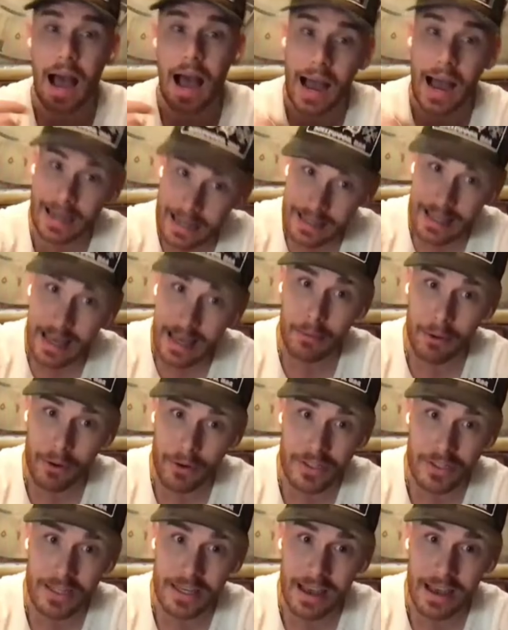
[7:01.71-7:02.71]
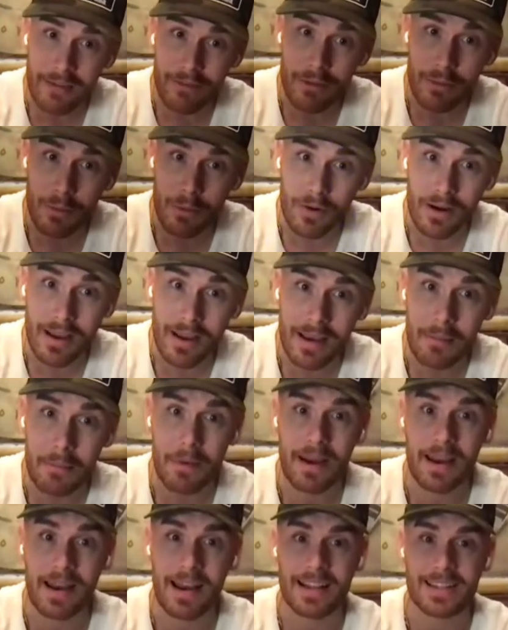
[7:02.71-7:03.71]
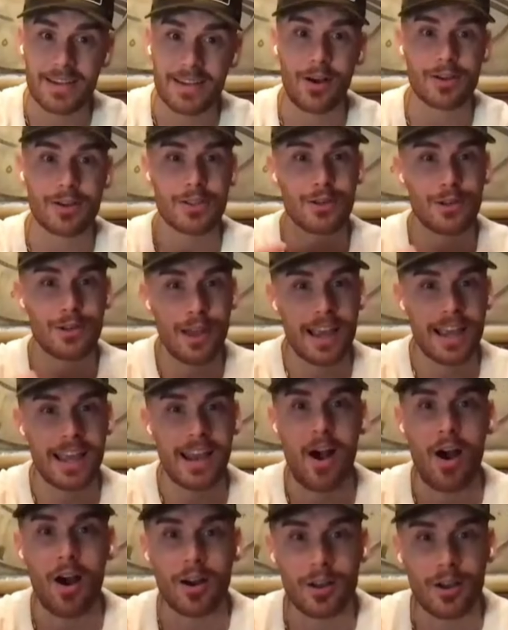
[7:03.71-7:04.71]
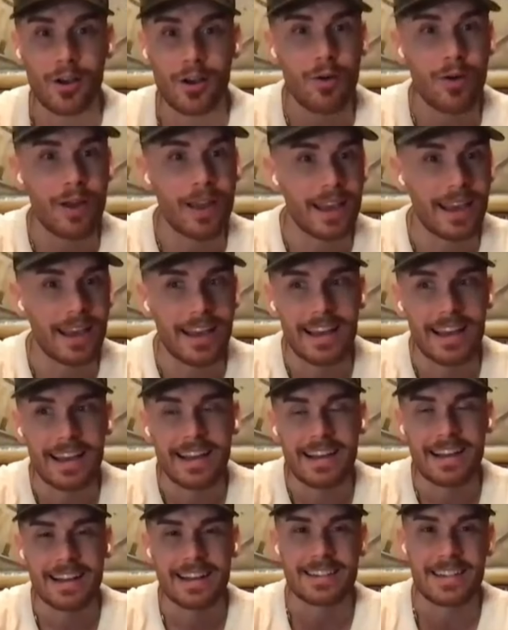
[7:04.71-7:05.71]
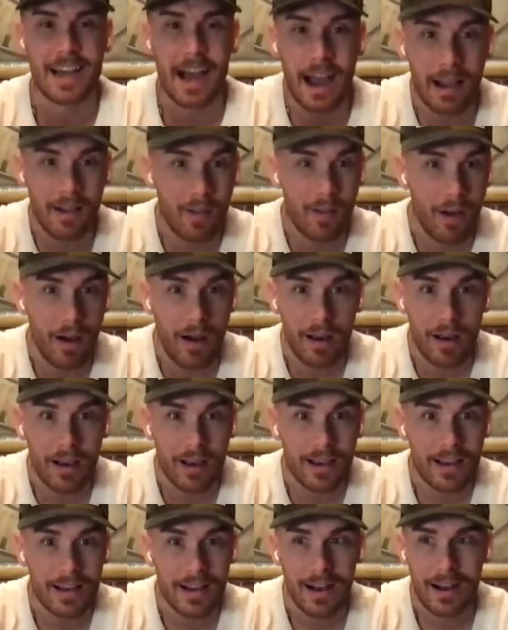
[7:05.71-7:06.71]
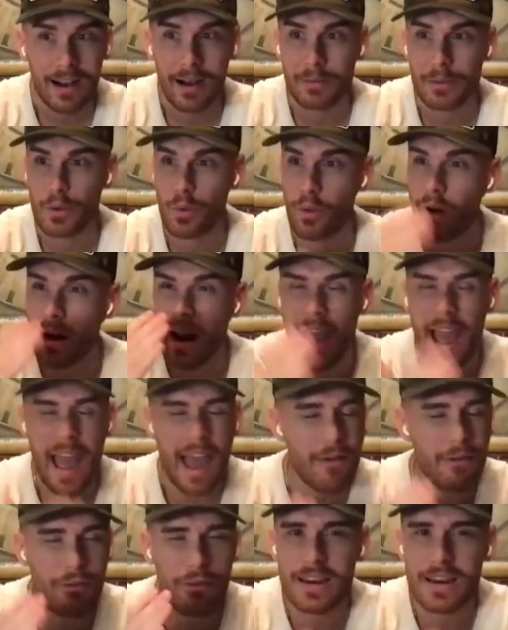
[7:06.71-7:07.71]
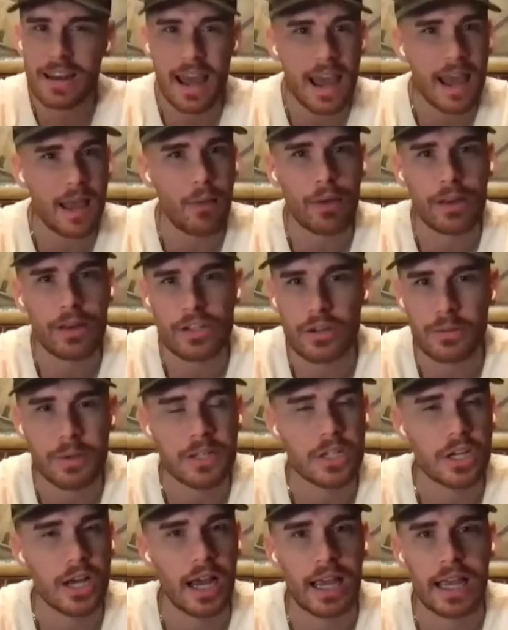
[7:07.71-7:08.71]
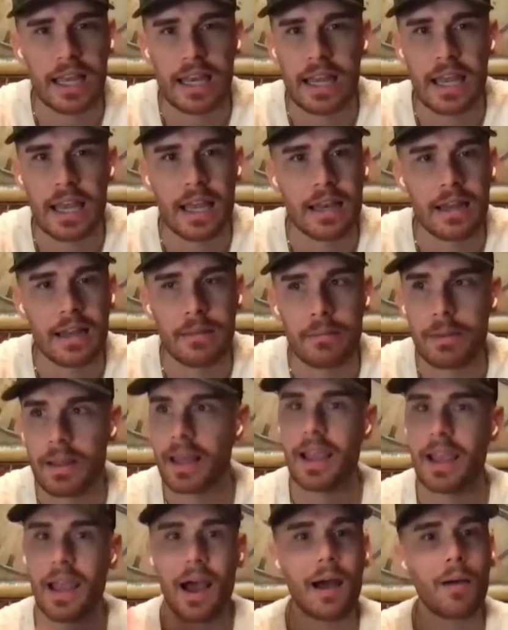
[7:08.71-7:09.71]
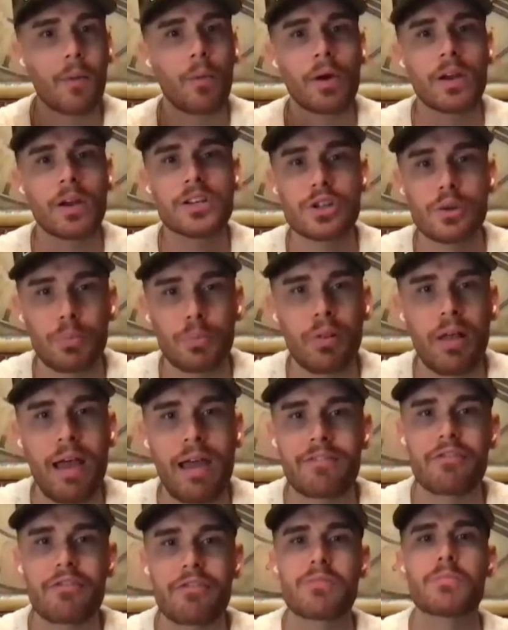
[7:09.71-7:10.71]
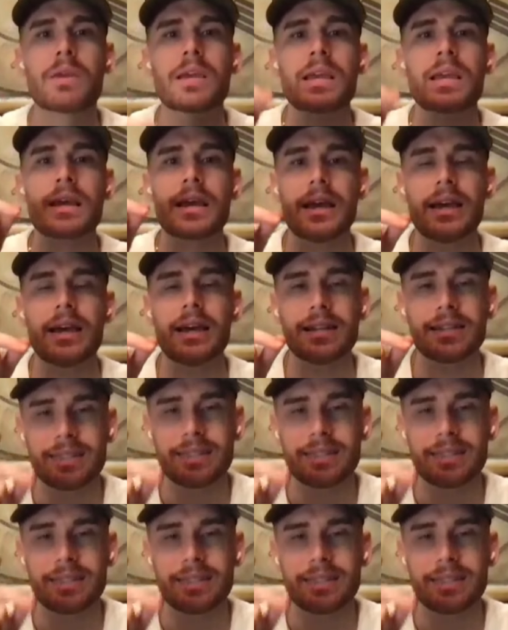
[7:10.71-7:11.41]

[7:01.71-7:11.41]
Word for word: I need that mercy every morning, but it, it's also like an ongoing dialogue um, to where every day we should be checking in and be like, God, what is your plan for me